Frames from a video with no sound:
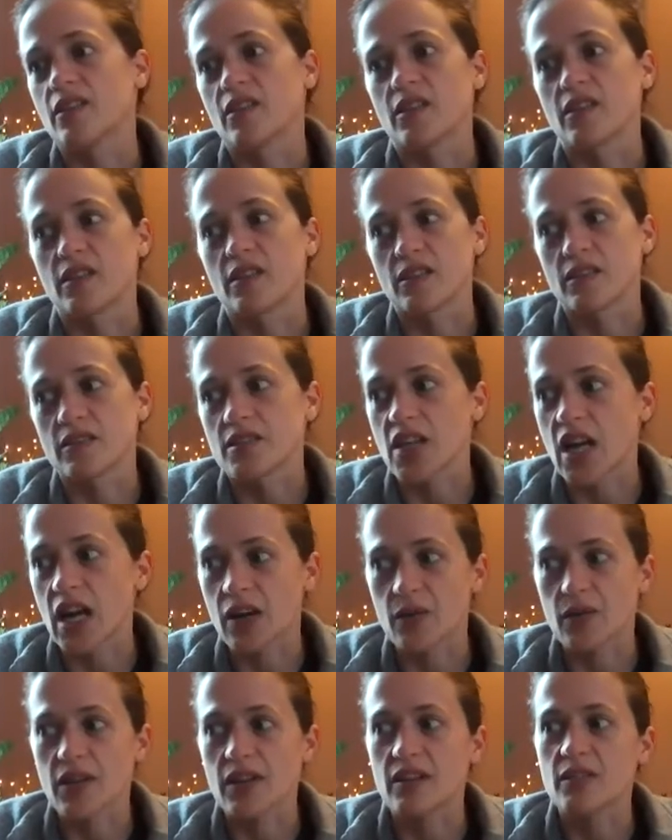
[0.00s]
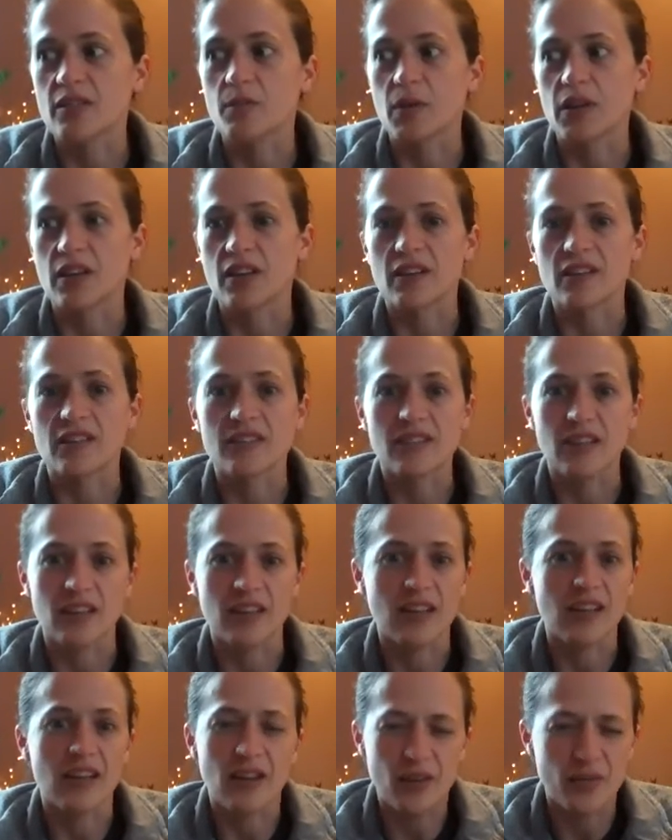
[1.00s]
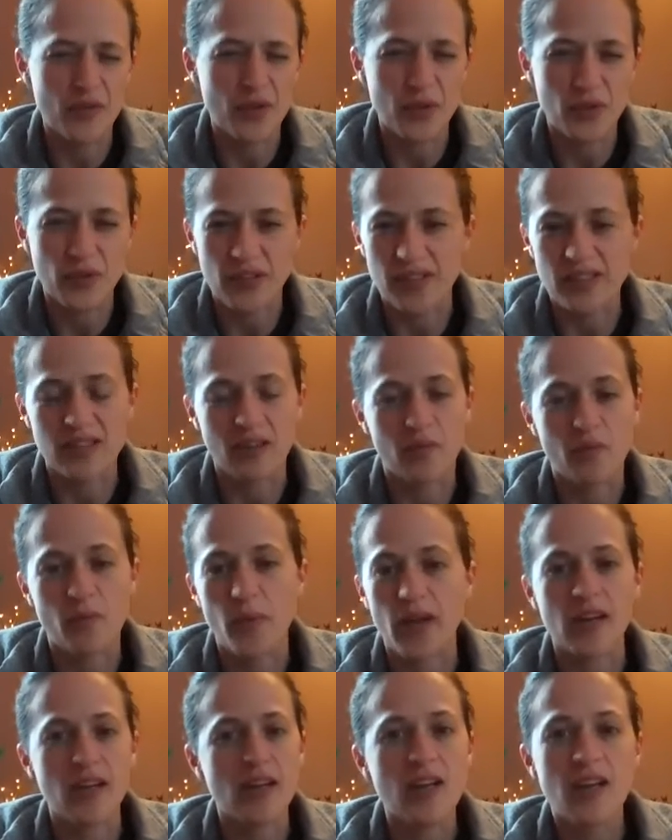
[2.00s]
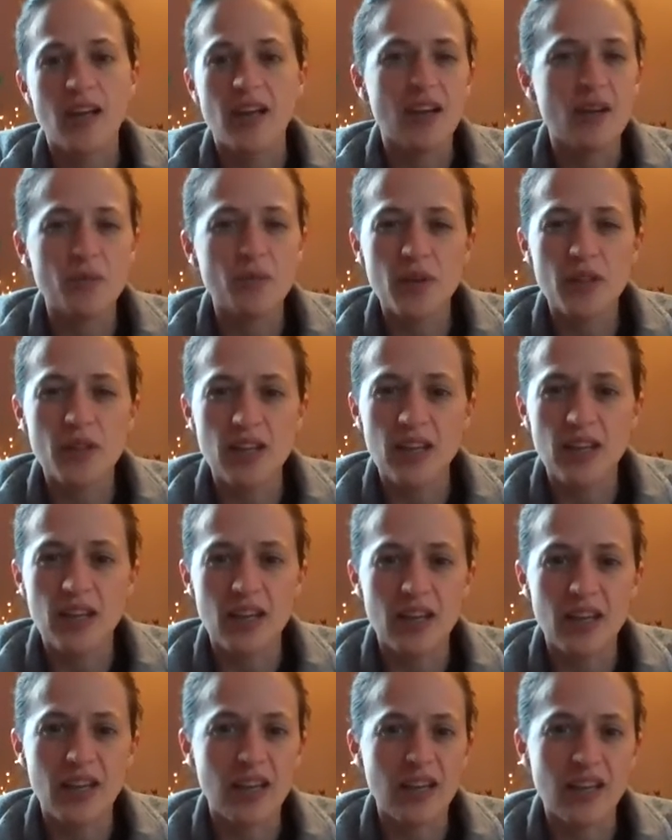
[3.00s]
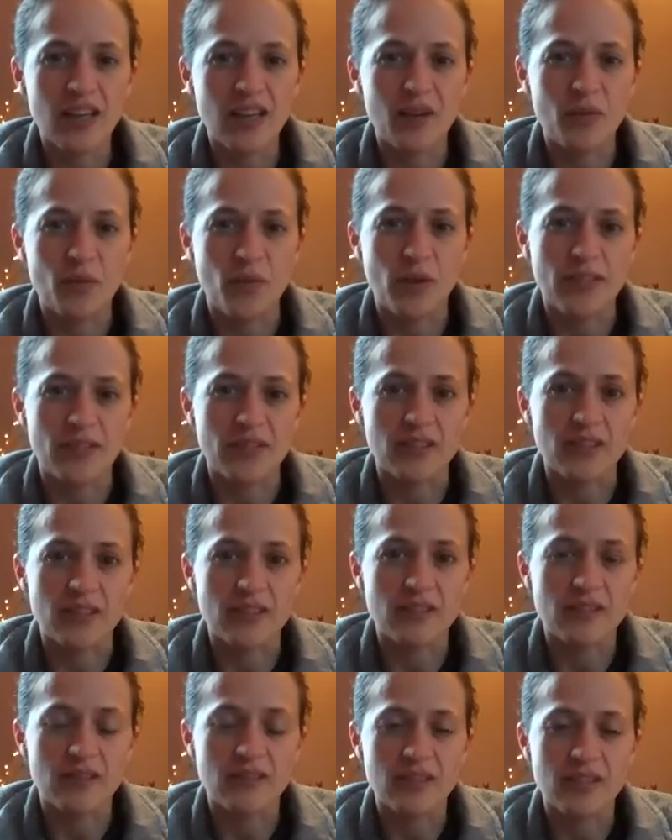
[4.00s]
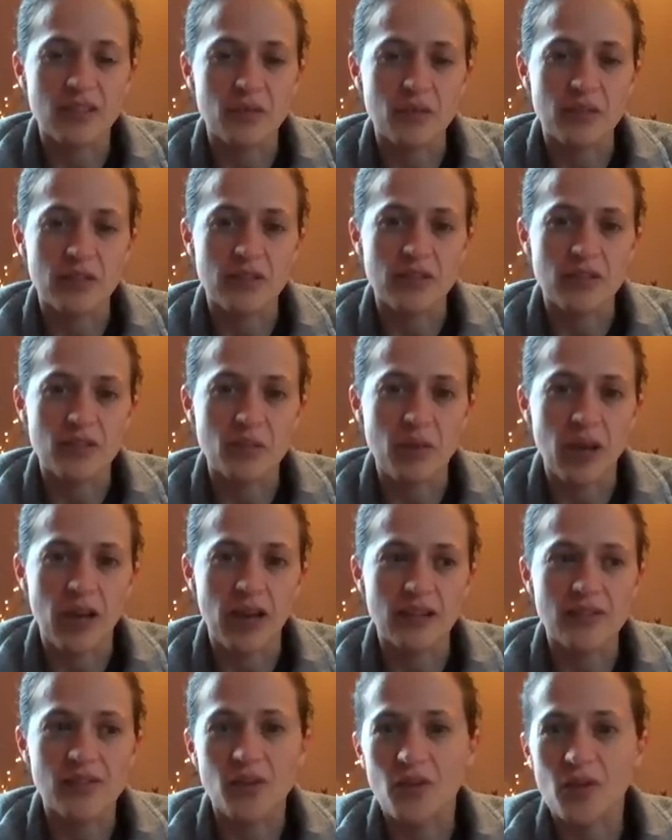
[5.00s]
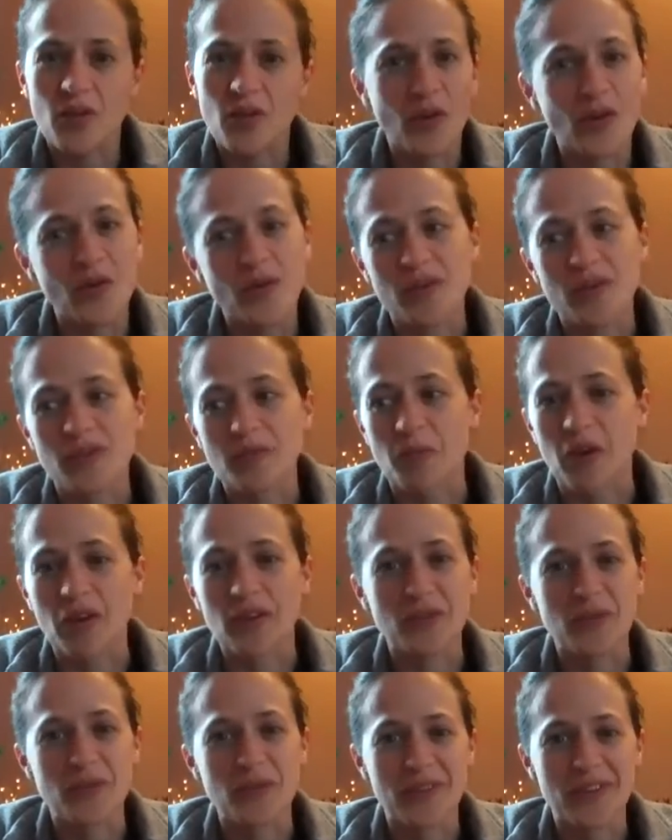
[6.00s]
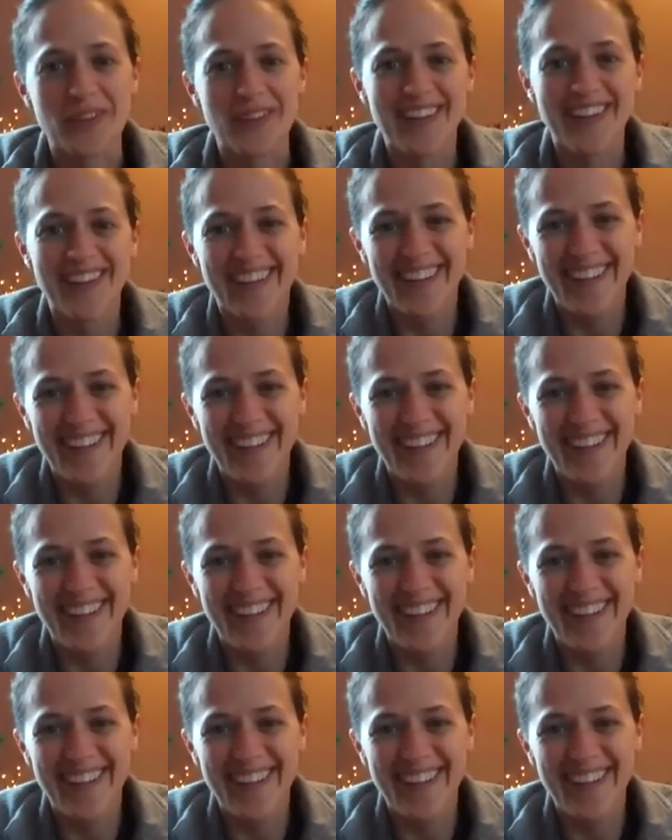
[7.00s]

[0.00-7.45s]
and your shadowing experience and interviews and stuff, but it wasn't too bad. So go to a small school.